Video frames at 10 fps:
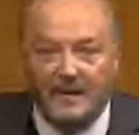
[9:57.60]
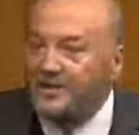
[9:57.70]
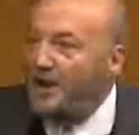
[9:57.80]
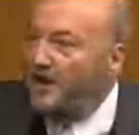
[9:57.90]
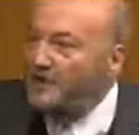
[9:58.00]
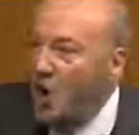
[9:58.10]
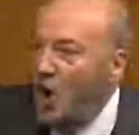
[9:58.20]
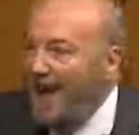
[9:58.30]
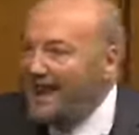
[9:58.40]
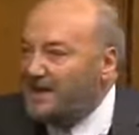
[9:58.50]
there are
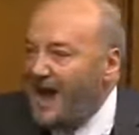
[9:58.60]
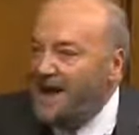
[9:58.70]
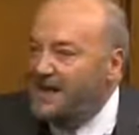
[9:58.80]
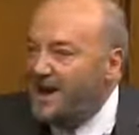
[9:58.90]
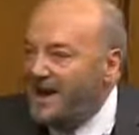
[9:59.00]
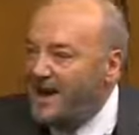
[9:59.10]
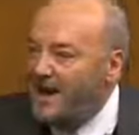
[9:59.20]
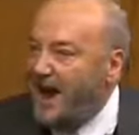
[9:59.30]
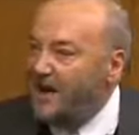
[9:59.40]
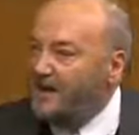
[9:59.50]
no Al-Qaeda in
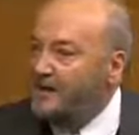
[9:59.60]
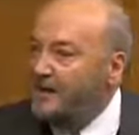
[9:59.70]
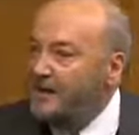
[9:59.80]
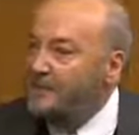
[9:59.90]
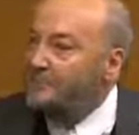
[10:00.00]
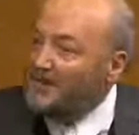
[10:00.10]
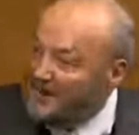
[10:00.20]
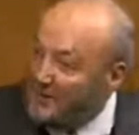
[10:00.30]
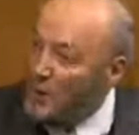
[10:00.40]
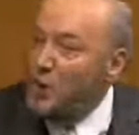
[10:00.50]
Iraq, But
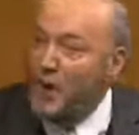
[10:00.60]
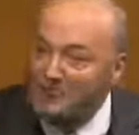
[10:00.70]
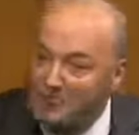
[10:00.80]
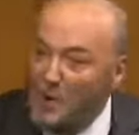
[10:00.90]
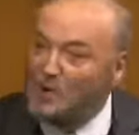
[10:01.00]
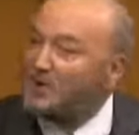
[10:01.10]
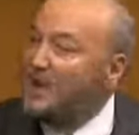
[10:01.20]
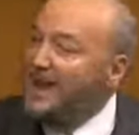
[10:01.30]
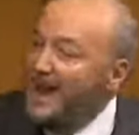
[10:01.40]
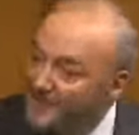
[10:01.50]
if you and Bush
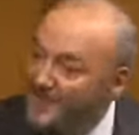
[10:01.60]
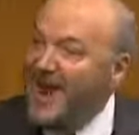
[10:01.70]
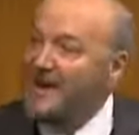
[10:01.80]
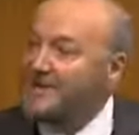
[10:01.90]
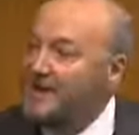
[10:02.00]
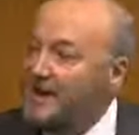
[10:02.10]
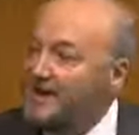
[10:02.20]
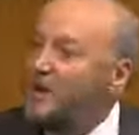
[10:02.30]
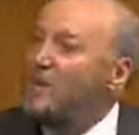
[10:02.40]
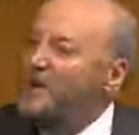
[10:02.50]
invade,
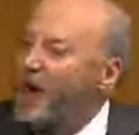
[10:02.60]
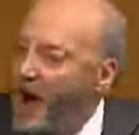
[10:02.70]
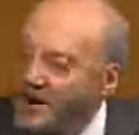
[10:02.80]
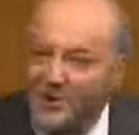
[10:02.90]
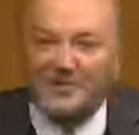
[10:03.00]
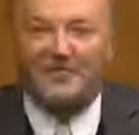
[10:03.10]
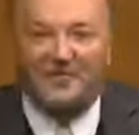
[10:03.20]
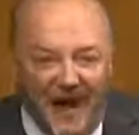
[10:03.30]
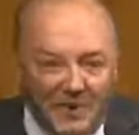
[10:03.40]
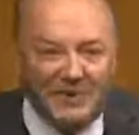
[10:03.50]
there will be hundreds of
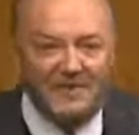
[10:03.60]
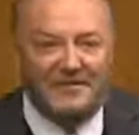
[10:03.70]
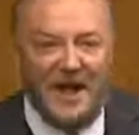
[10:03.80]
thousands of